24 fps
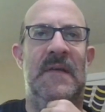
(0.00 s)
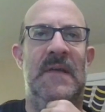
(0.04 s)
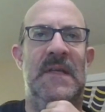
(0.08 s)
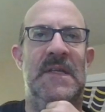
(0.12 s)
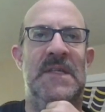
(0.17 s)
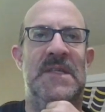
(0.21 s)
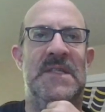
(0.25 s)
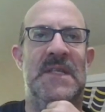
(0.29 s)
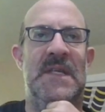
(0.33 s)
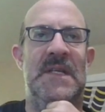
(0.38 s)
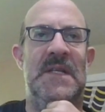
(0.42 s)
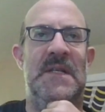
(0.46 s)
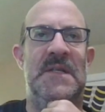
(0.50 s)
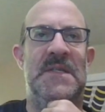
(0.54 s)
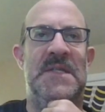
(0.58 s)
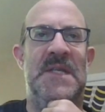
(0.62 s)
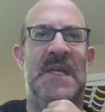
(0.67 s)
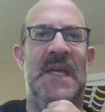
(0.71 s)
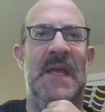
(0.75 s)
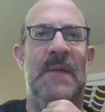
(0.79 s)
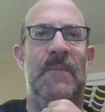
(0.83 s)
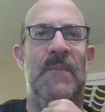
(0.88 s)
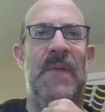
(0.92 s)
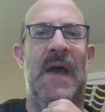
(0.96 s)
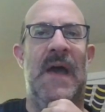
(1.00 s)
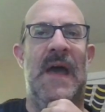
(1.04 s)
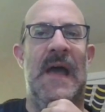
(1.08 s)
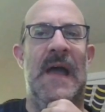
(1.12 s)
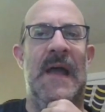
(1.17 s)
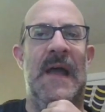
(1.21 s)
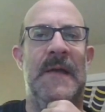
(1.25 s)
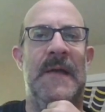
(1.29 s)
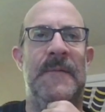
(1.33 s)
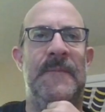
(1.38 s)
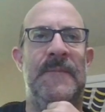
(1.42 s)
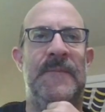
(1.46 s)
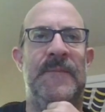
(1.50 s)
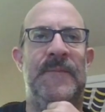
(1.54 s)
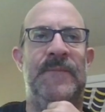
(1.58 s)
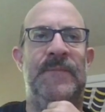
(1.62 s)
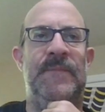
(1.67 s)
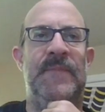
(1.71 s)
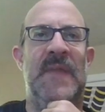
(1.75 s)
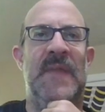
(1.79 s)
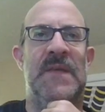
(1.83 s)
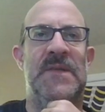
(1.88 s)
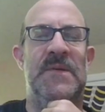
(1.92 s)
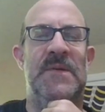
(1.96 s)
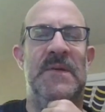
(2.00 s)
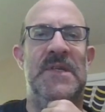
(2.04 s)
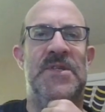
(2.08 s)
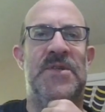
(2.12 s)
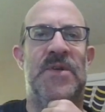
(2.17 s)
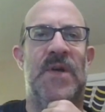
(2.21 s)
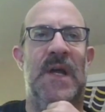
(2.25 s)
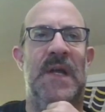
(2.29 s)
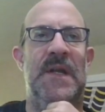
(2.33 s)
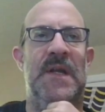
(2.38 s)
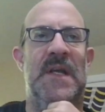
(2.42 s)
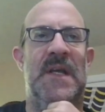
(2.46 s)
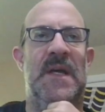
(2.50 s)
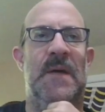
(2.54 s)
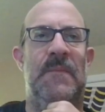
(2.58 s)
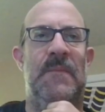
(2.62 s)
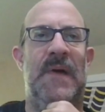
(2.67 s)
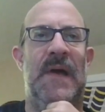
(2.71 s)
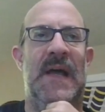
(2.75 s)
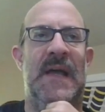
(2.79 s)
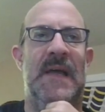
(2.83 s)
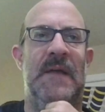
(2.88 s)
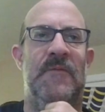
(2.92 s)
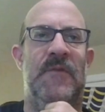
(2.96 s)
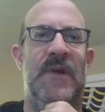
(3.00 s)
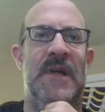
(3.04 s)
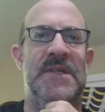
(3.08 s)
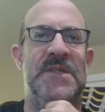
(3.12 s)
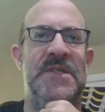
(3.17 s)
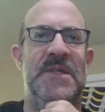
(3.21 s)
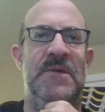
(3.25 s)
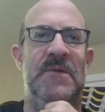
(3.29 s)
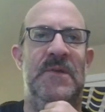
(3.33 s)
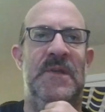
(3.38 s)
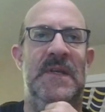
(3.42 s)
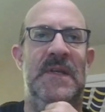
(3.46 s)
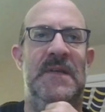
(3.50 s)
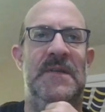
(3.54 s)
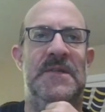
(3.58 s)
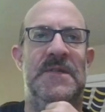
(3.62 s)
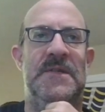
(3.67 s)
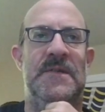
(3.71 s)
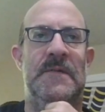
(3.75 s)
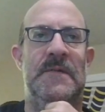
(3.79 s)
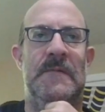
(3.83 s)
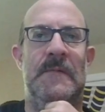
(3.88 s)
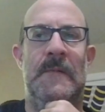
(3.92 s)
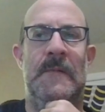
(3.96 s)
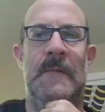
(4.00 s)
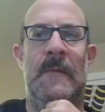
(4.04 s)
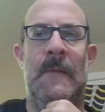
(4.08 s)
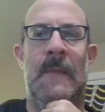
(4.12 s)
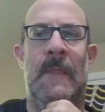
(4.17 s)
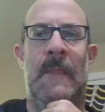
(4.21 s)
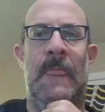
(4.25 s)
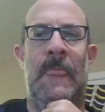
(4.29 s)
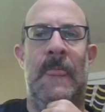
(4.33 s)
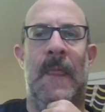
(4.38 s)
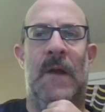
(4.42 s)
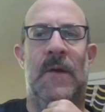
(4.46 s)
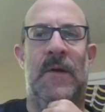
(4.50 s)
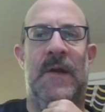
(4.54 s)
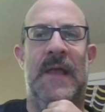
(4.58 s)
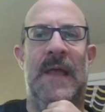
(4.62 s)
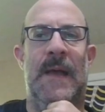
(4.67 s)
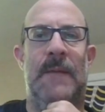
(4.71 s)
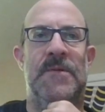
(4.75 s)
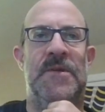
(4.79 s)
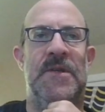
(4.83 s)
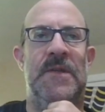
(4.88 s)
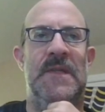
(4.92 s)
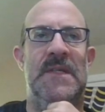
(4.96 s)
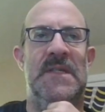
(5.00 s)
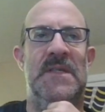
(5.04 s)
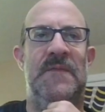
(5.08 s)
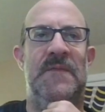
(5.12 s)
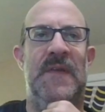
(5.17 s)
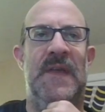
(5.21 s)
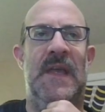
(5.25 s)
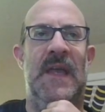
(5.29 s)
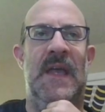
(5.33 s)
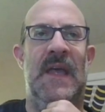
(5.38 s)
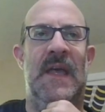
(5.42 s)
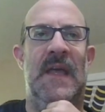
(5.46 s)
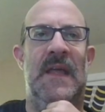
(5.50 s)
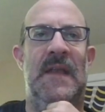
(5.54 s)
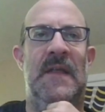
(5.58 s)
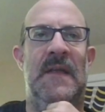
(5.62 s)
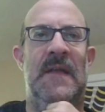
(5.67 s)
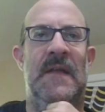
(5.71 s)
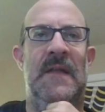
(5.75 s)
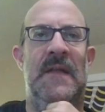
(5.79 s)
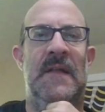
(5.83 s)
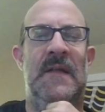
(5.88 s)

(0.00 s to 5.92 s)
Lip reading: He slid his king back. So he's trying to come back and rescue these, or capture these if he can.